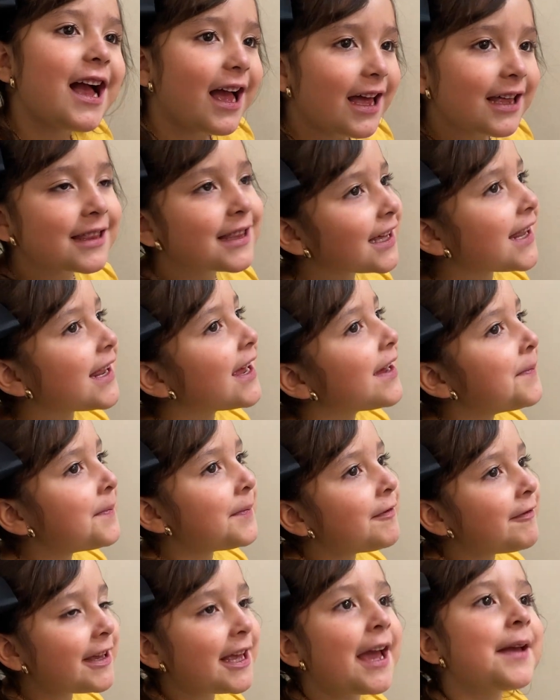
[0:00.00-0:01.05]
And then
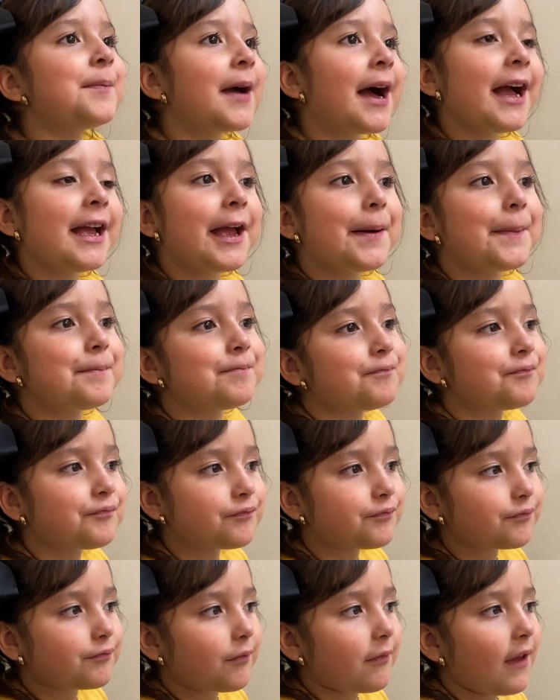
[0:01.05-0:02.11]
we came back.
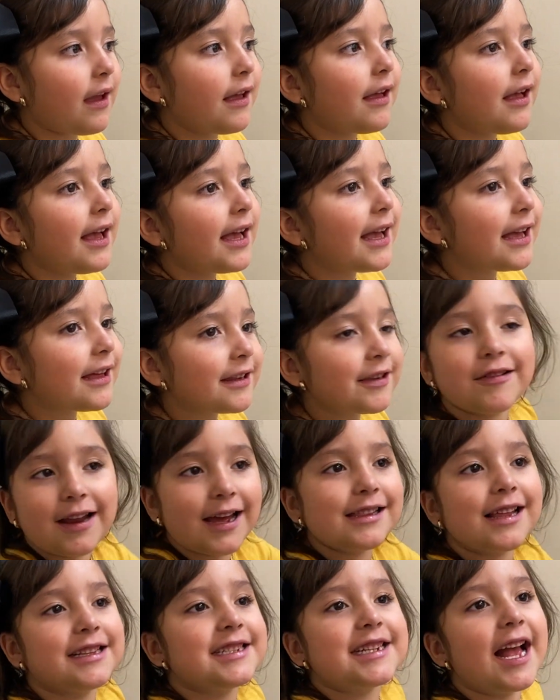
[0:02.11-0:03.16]
No, not
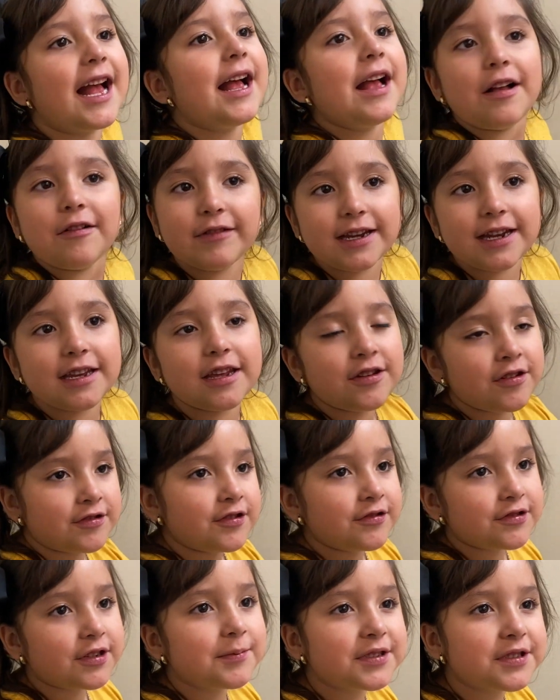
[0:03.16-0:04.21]
lunch yet. We needed to do
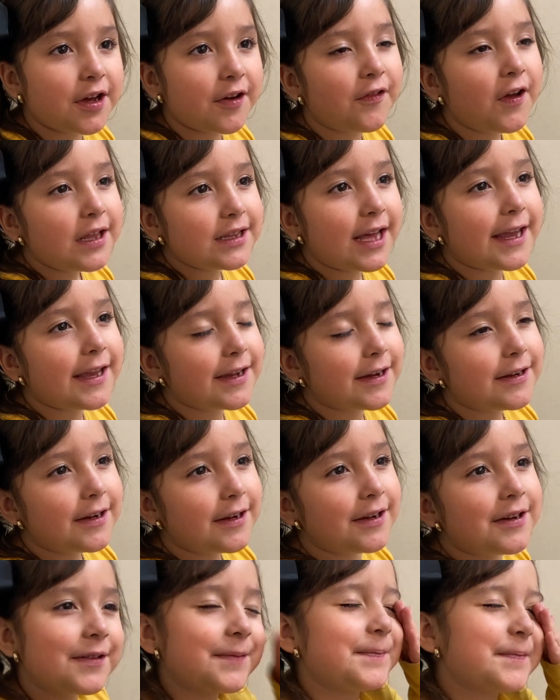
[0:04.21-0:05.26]
some stuff like this room, which I
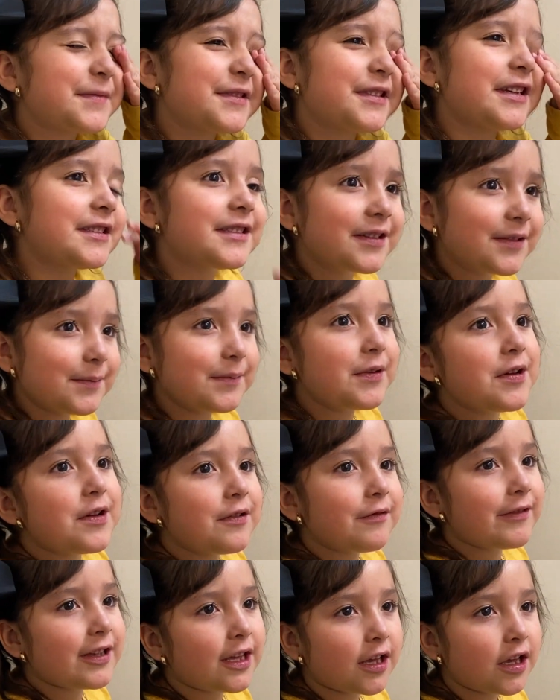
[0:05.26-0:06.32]
did it
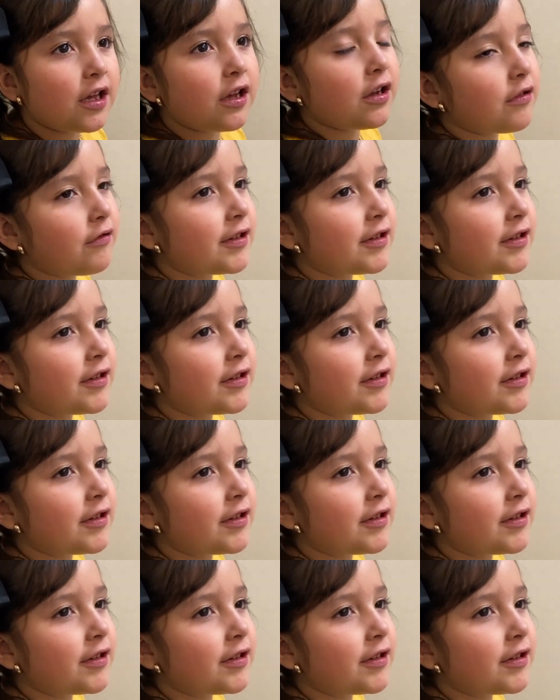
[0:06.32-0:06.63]
to